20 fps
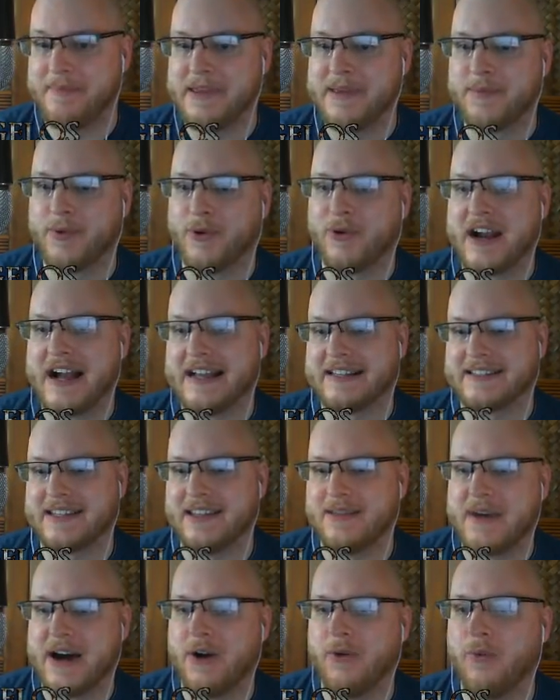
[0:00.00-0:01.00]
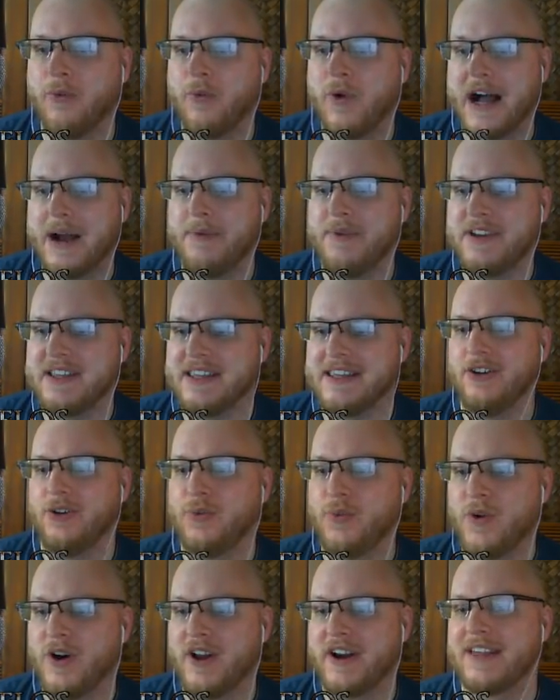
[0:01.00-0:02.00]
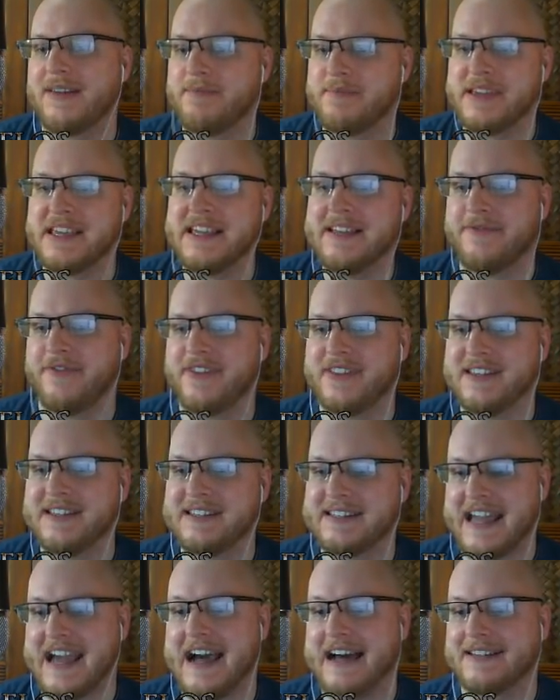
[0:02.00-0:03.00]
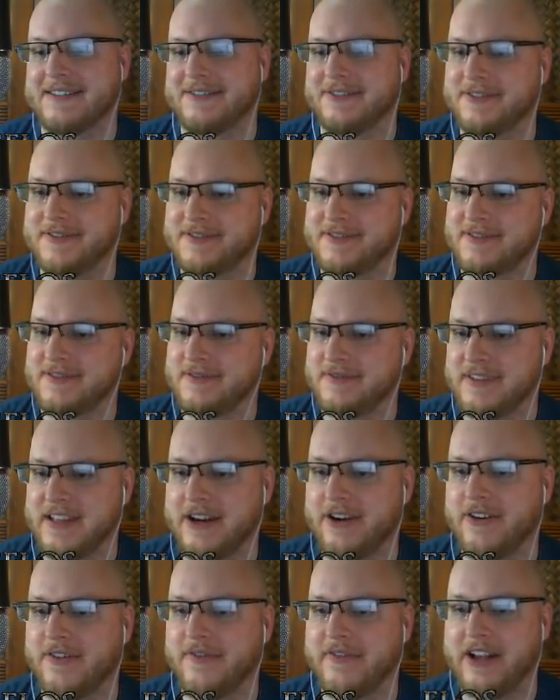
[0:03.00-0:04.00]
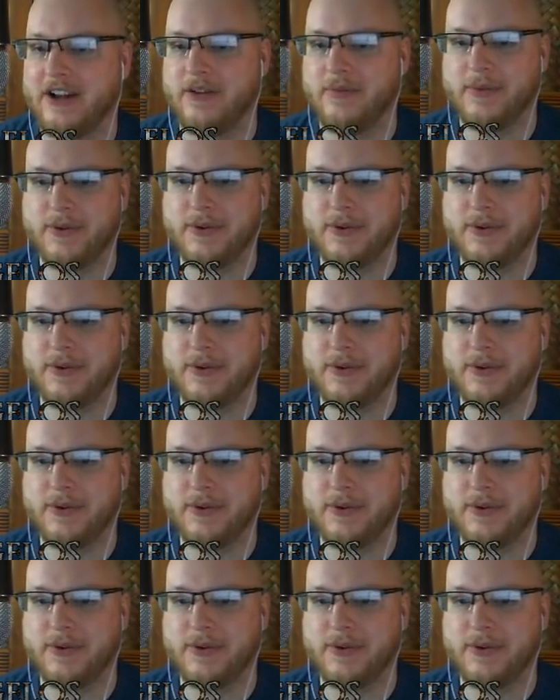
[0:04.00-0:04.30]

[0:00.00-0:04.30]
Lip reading: People were asking about why would a guild want to compete for these castles that are available?